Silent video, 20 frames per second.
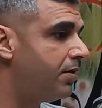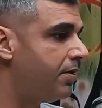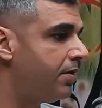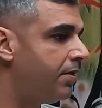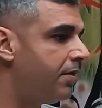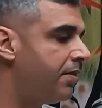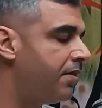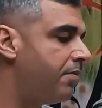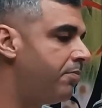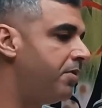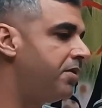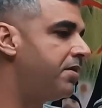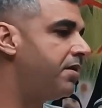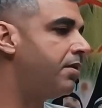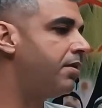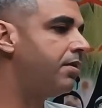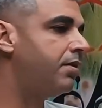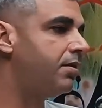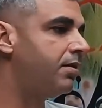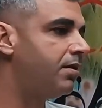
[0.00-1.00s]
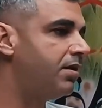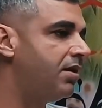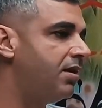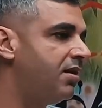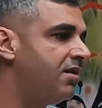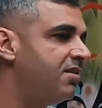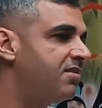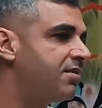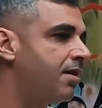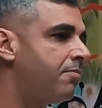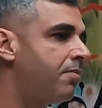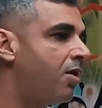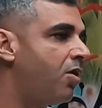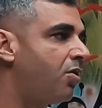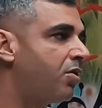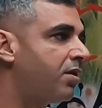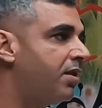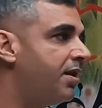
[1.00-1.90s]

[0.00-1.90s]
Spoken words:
In the middle, it's about